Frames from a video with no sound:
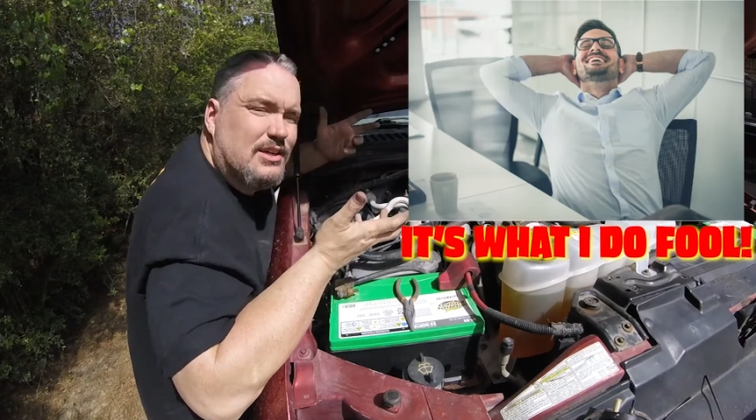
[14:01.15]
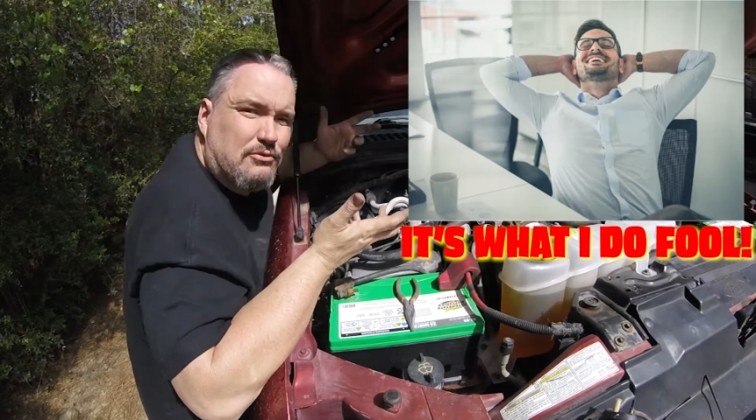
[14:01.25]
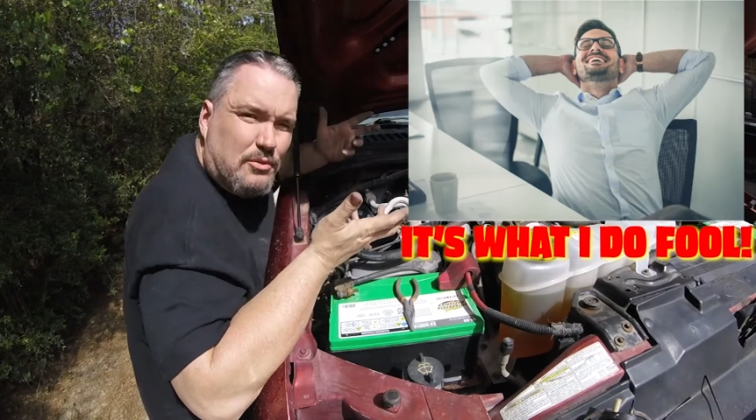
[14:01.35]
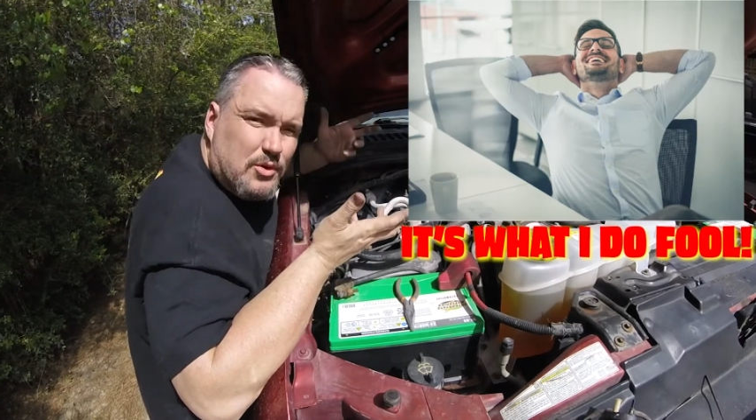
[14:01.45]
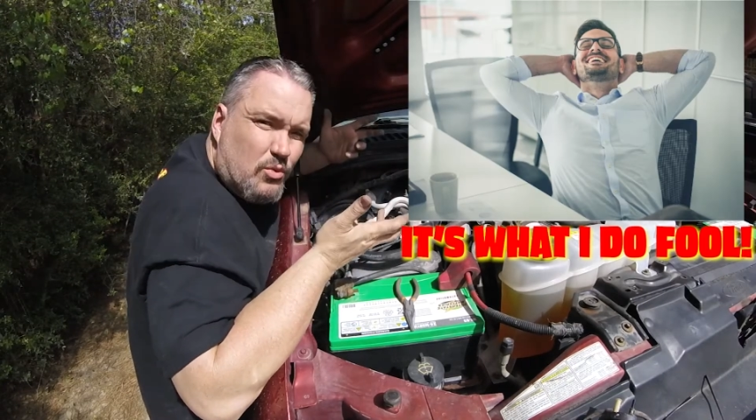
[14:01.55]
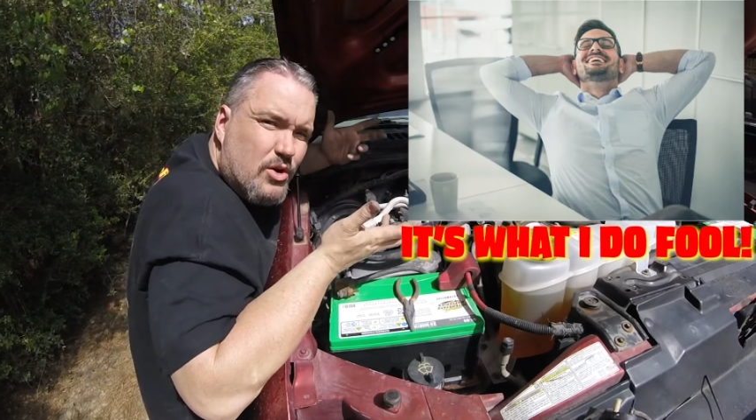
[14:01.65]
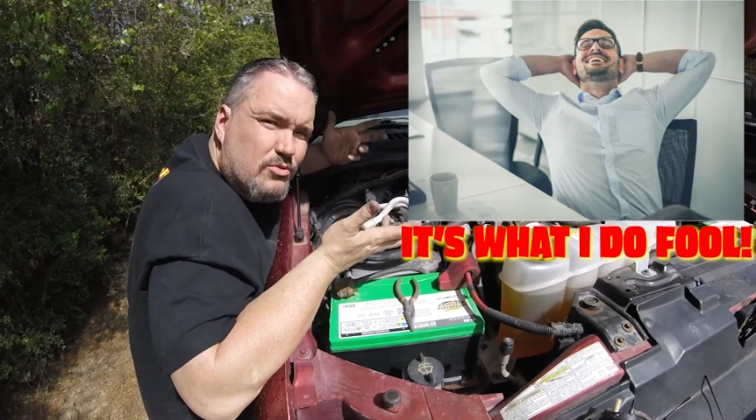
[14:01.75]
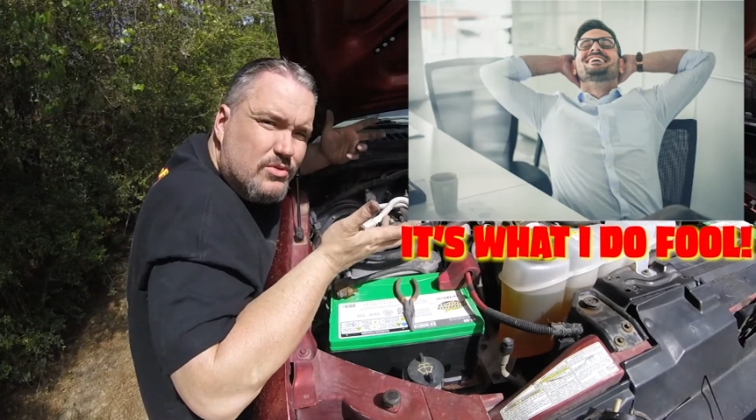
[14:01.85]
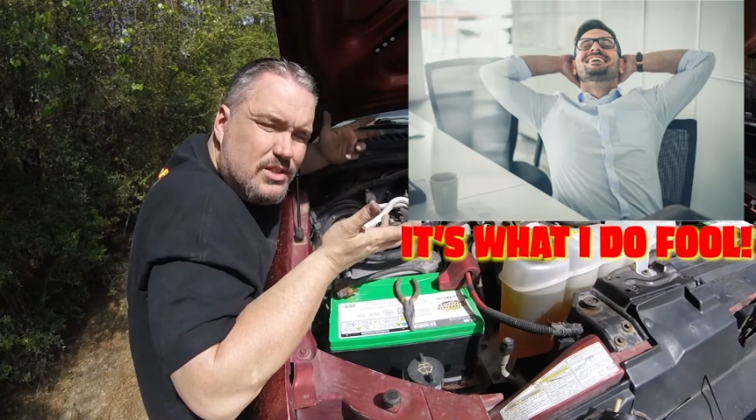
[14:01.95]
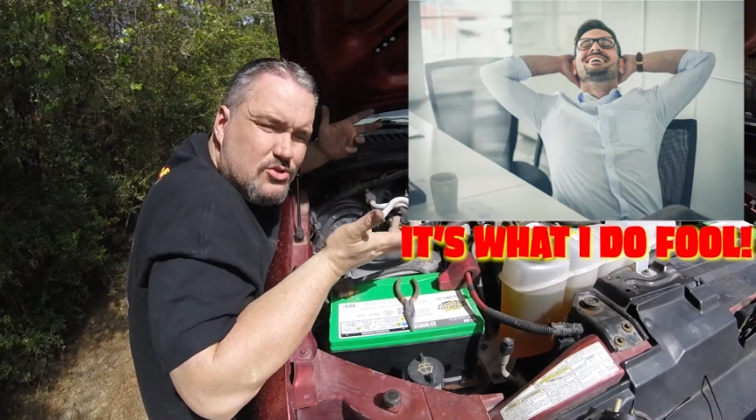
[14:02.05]
it from the
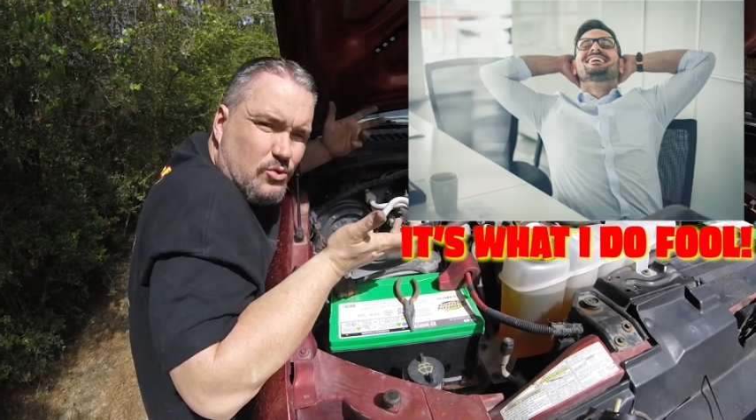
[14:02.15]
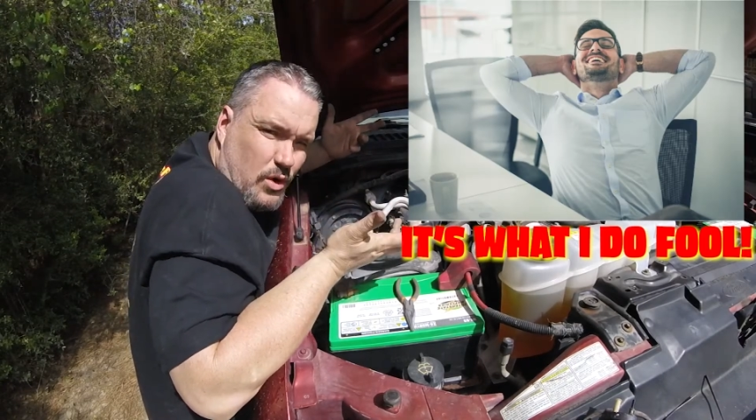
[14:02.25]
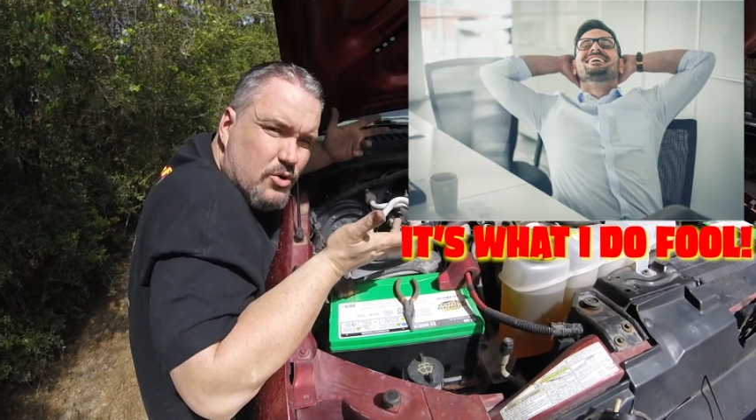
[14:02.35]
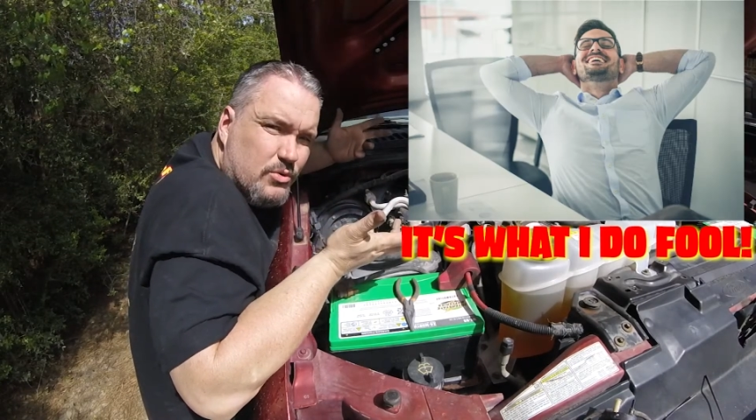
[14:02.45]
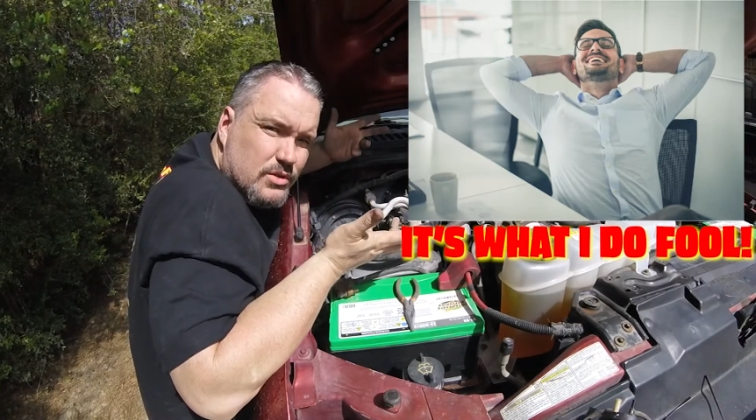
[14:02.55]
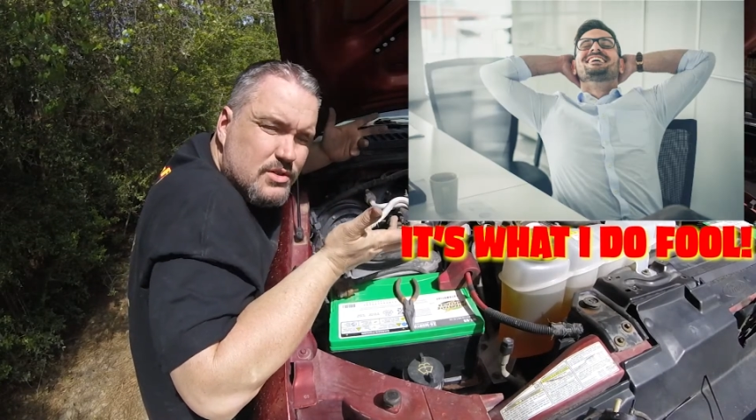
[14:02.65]
rodent. It's a rodent.